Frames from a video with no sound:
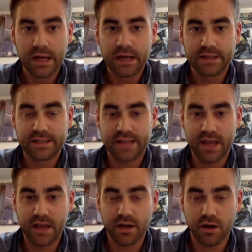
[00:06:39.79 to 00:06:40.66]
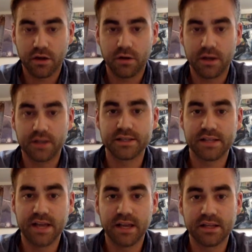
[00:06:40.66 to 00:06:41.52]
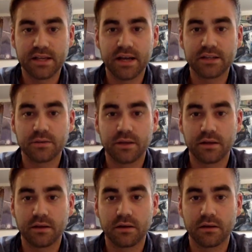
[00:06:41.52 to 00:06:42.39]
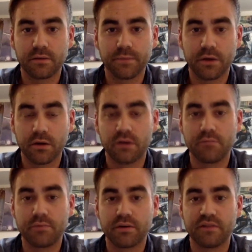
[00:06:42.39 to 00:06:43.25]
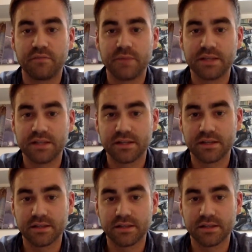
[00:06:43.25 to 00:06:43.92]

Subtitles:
staying current and staying in touch with your current book of business.